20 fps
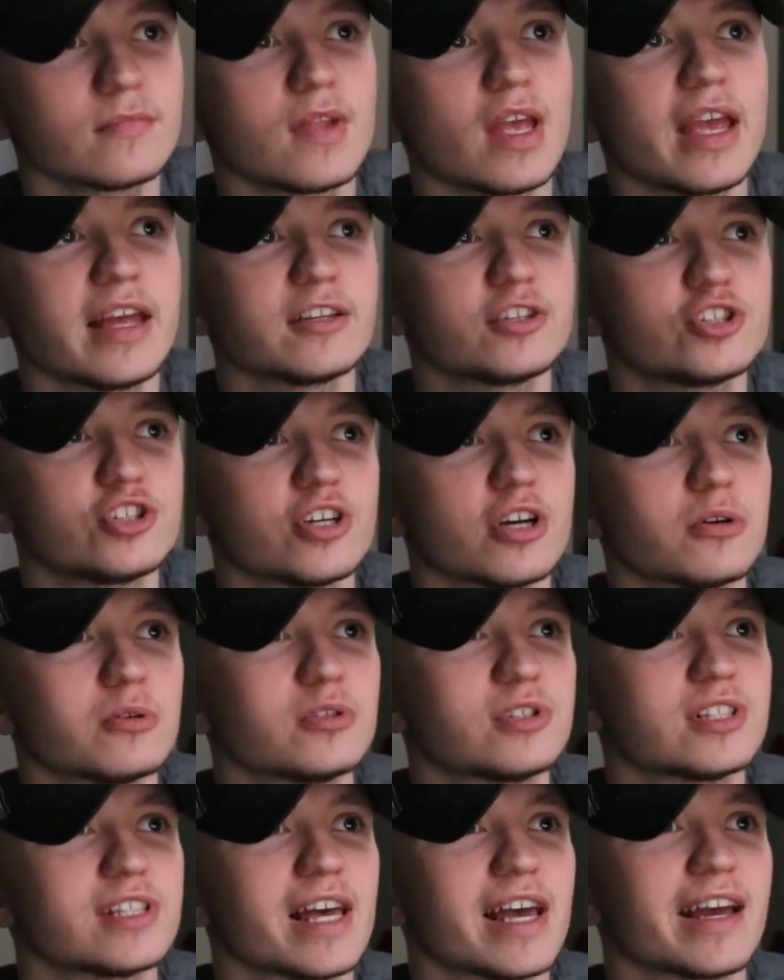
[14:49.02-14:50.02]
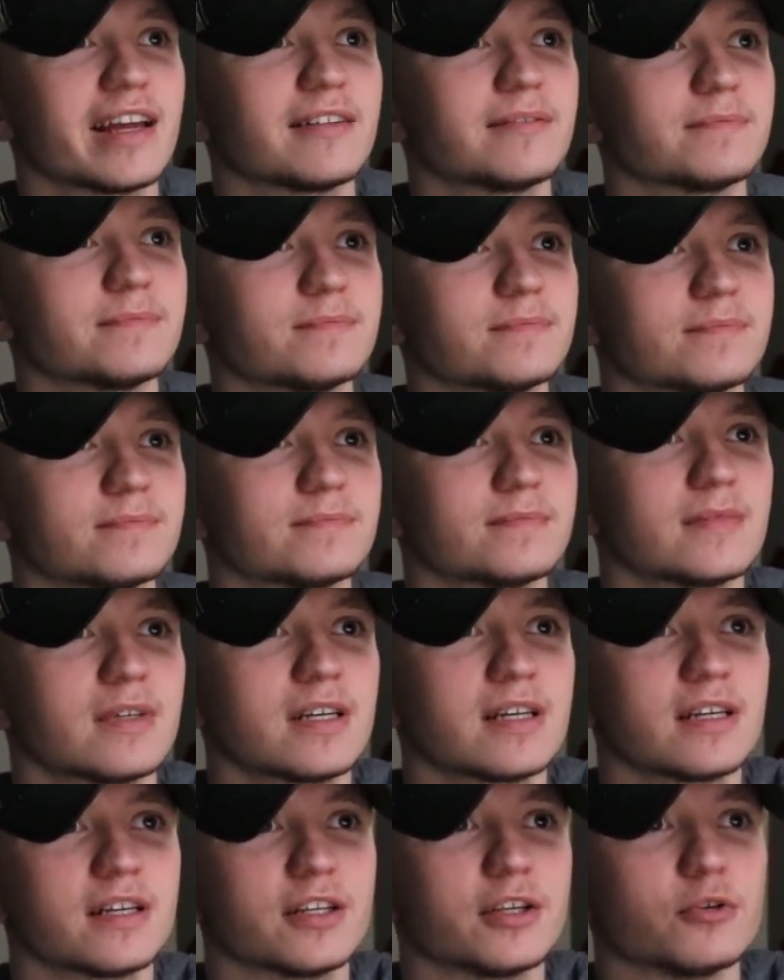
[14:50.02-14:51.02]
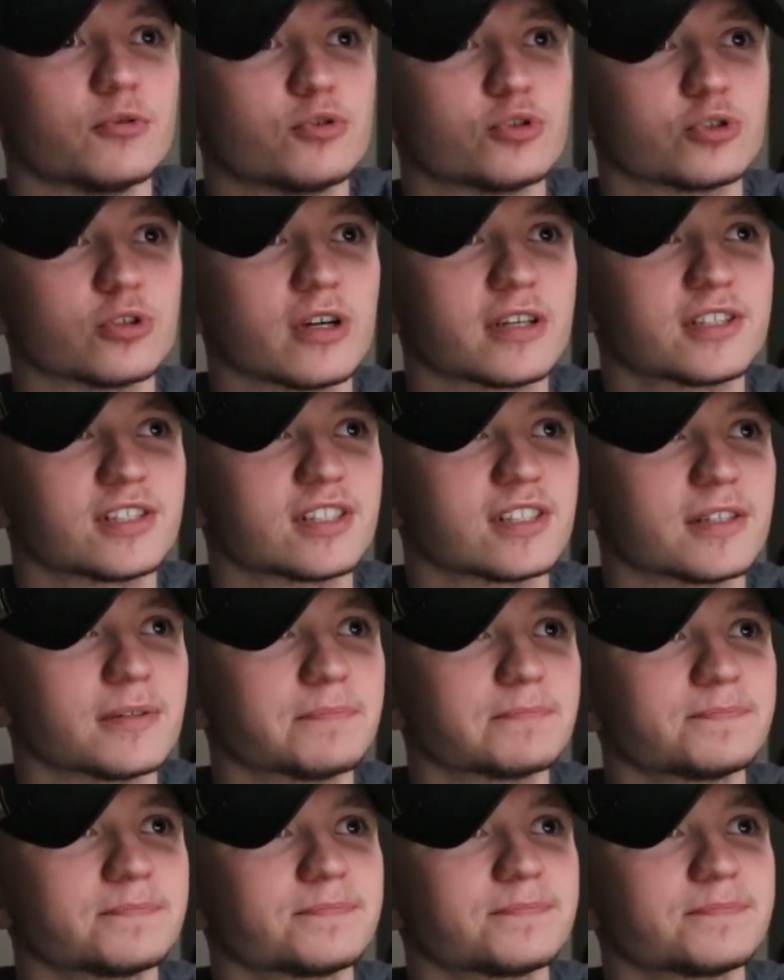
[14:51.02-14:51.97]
mean, he... It shows that you trust him.